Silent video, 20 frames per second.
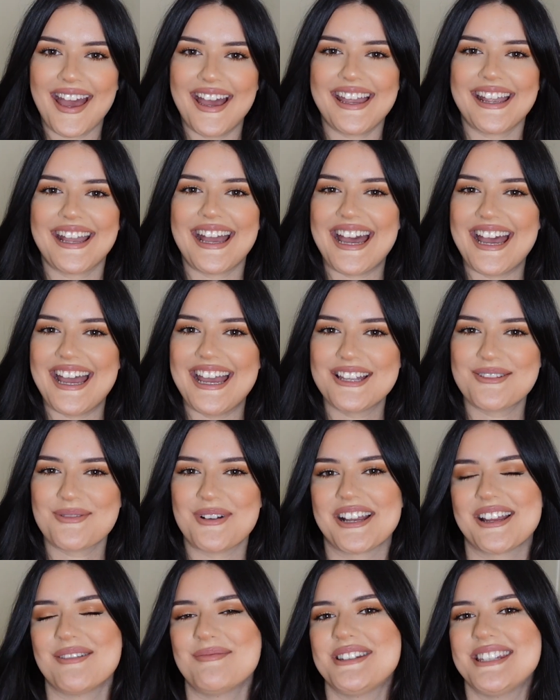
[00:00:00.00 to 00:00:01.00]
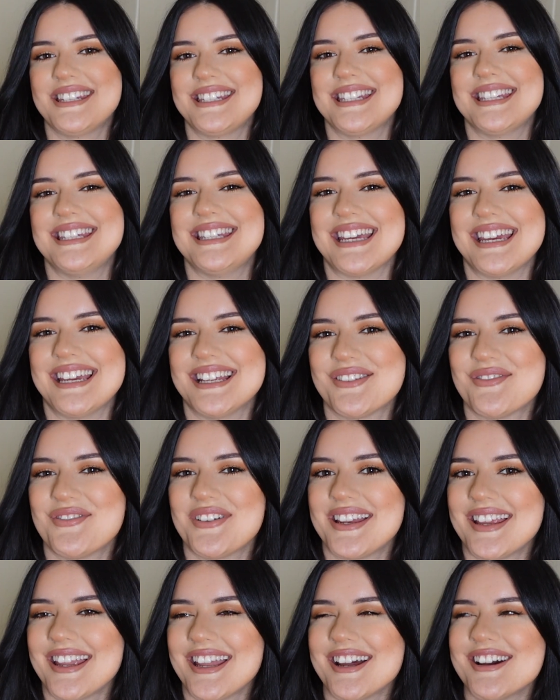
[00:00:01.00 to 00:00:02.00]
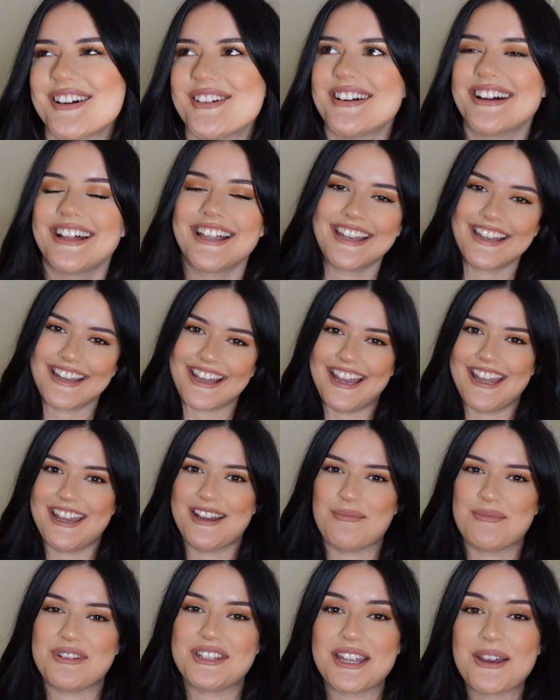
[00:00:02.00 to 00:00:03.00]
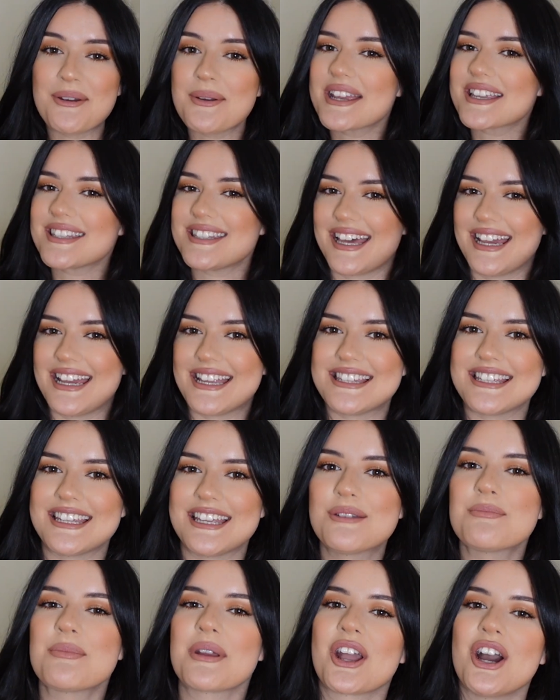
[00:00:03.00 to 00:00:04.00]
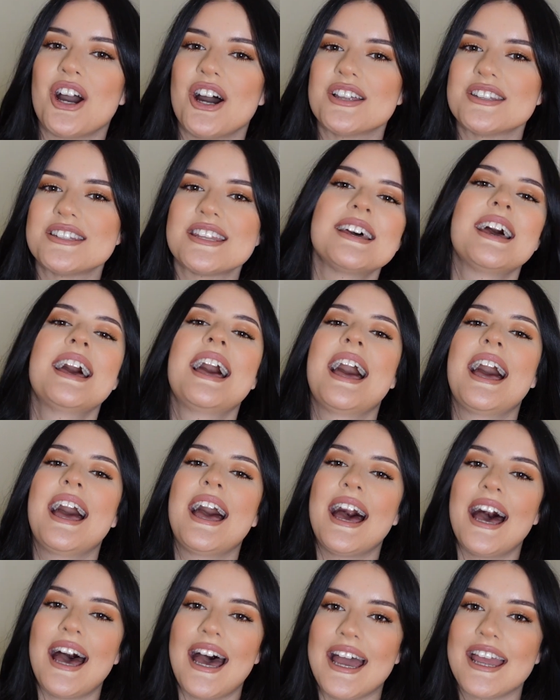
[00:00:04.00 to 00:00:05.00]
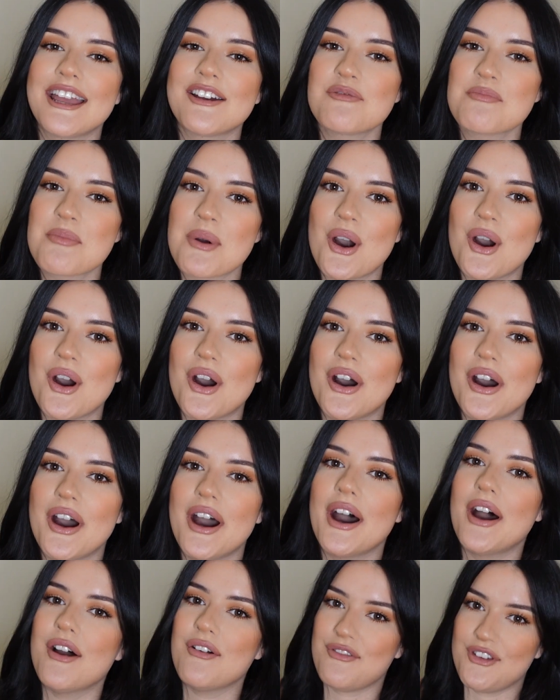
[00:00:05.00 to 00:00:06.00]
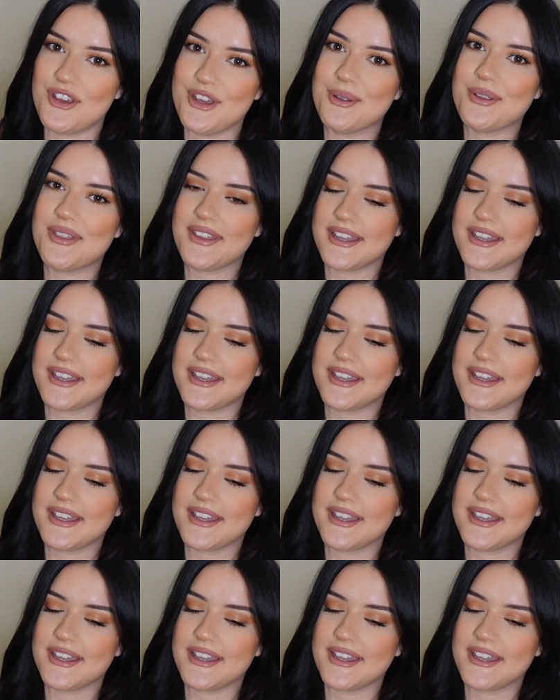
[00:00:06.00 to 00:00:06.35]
Hi guys, welcome to today's video, and I am so excited because I have bought a few